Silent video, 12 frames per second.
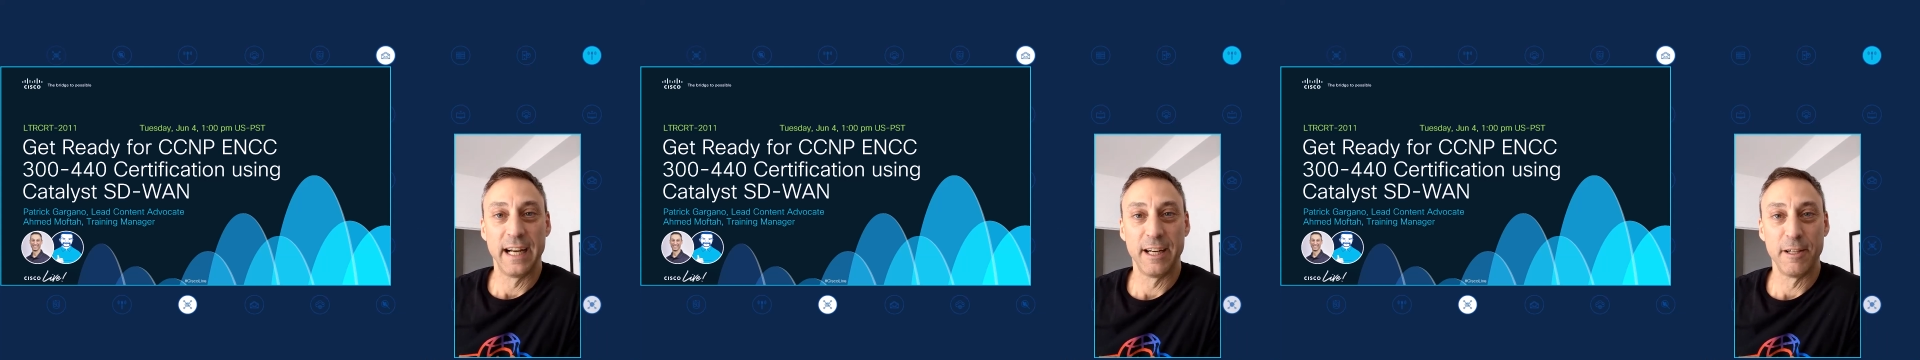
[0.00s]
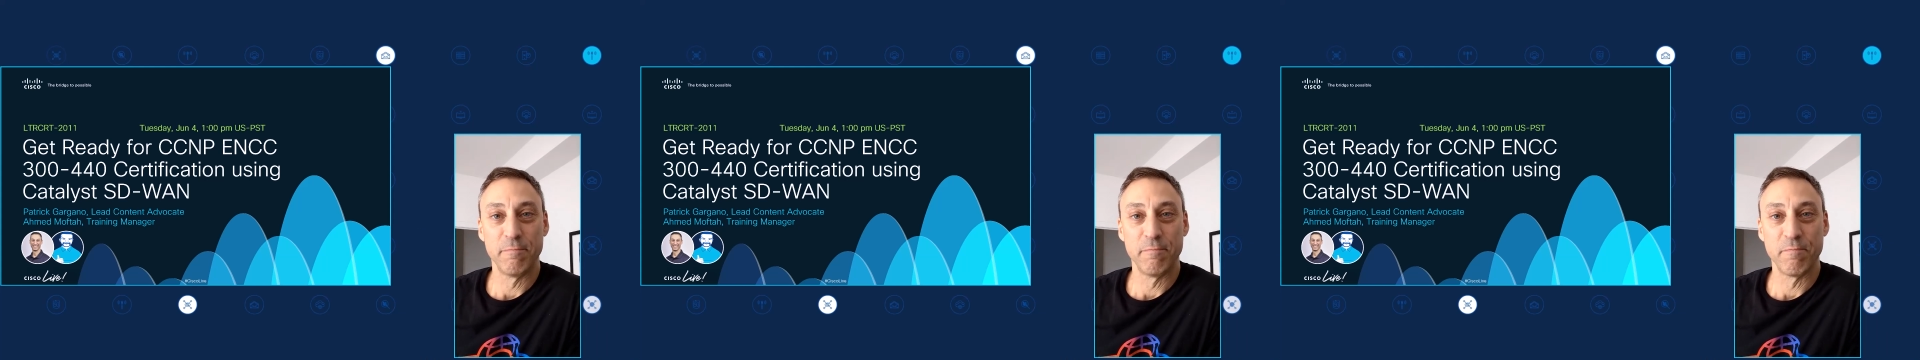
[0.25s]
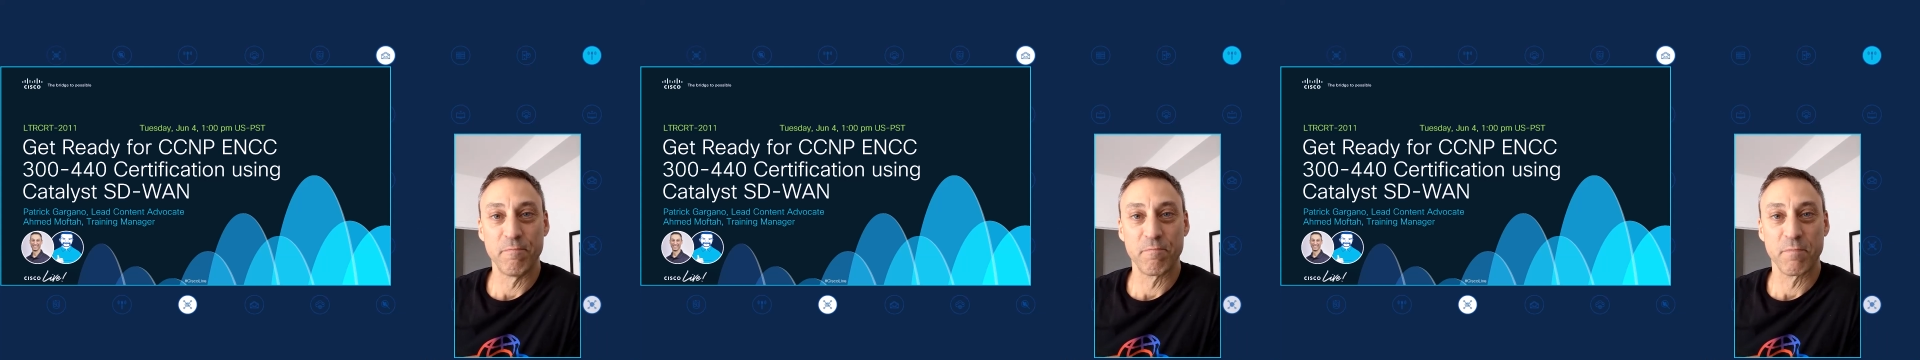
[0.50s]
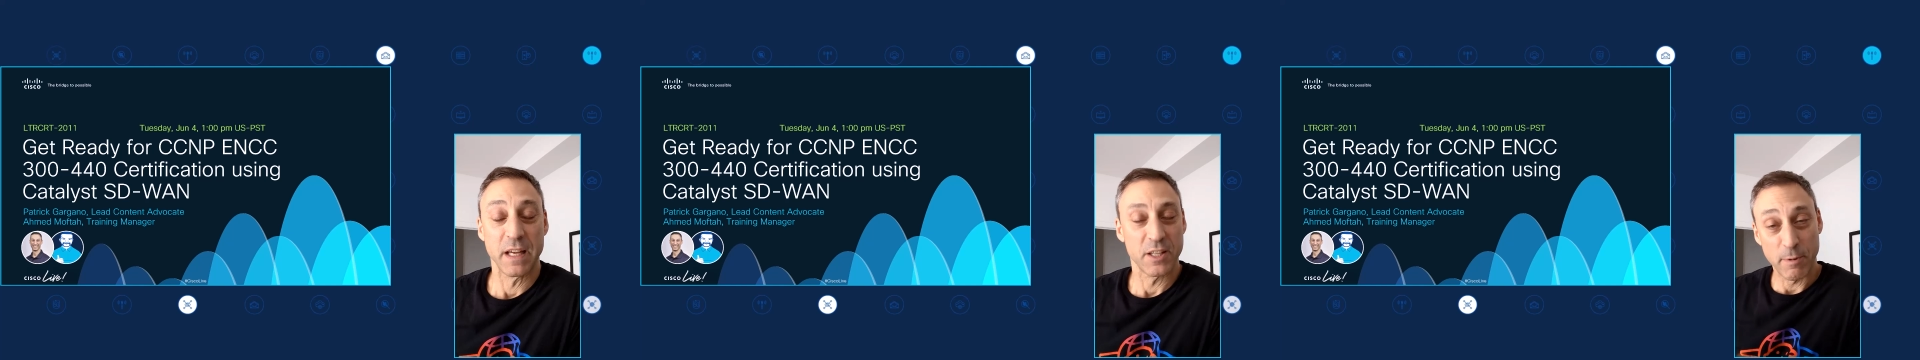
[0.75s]
Um,
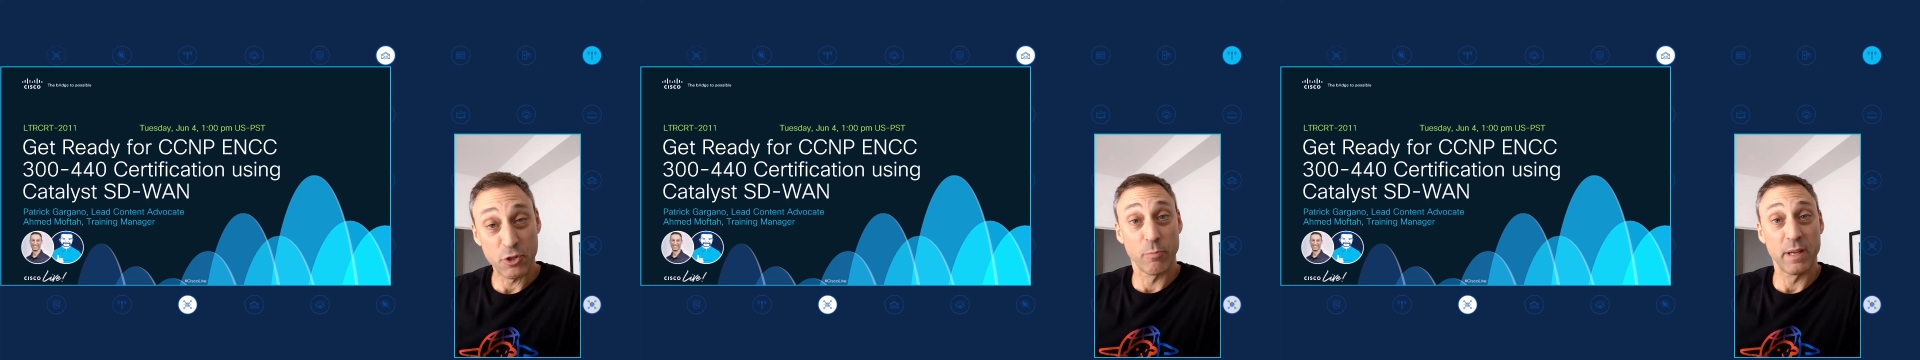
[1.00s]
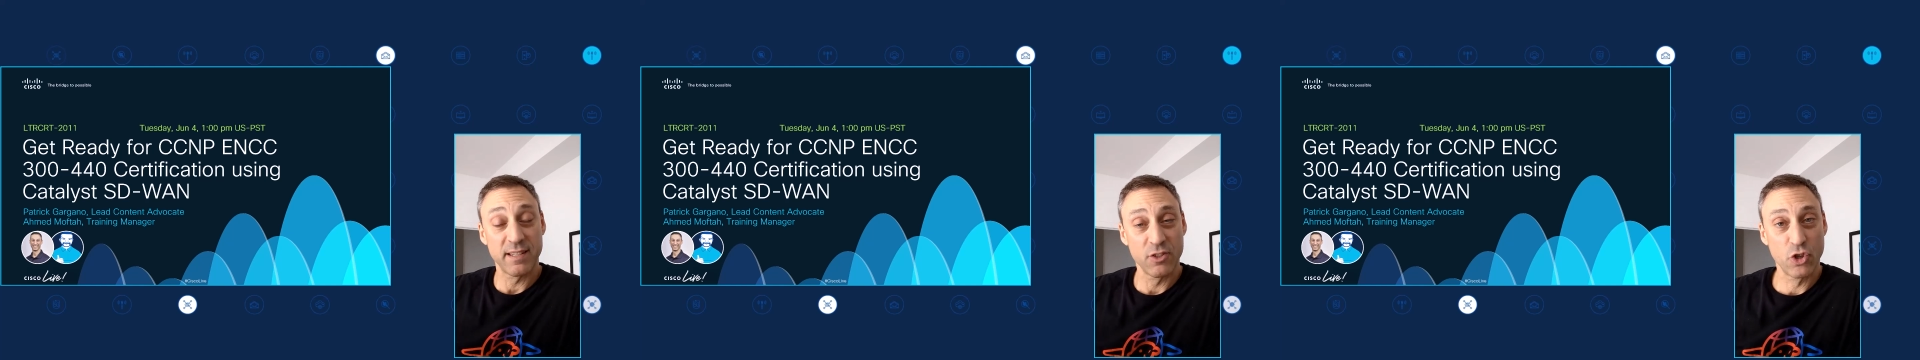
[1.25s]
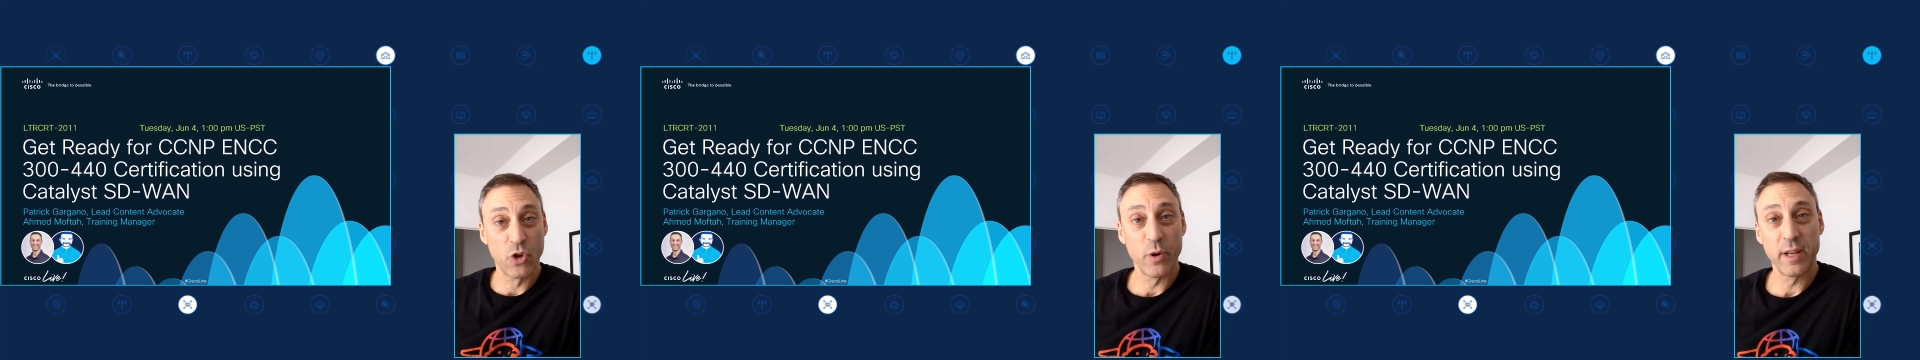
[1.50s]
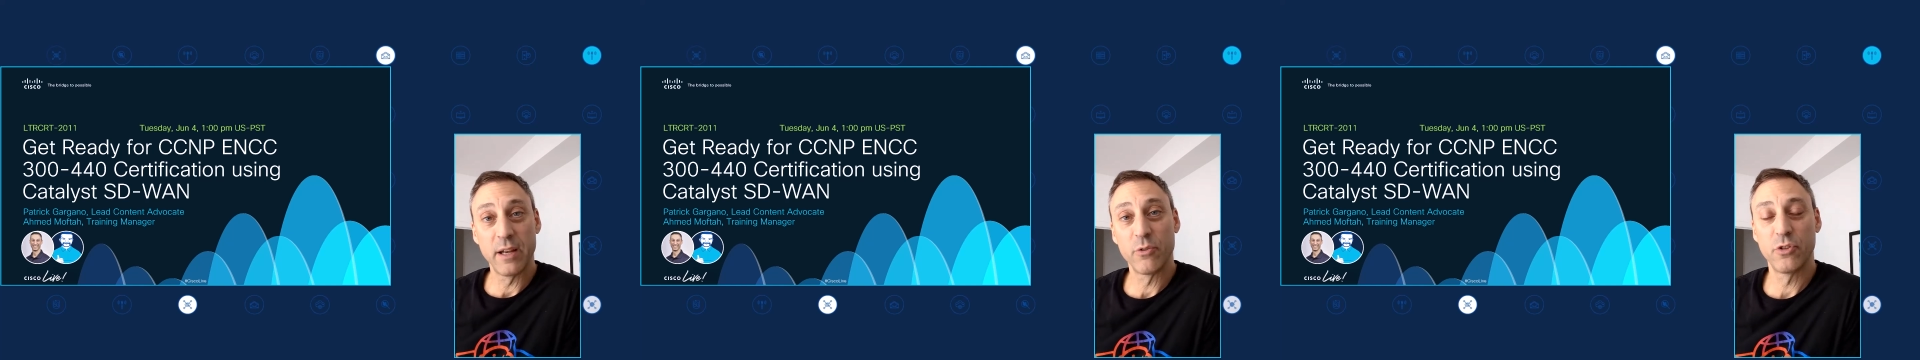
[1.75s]
a special message
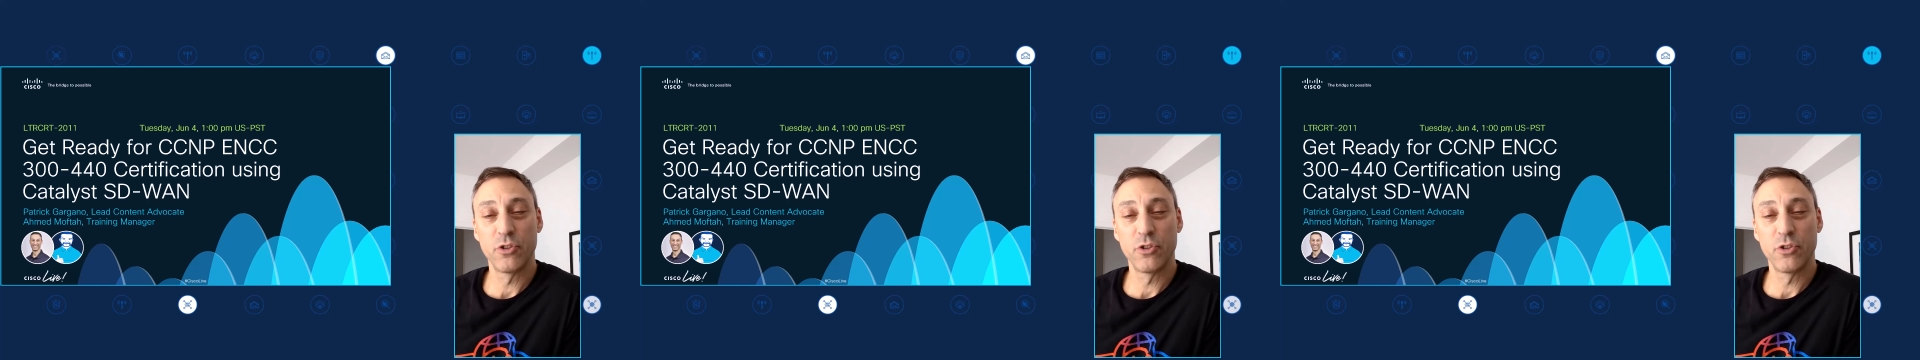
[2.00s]
going out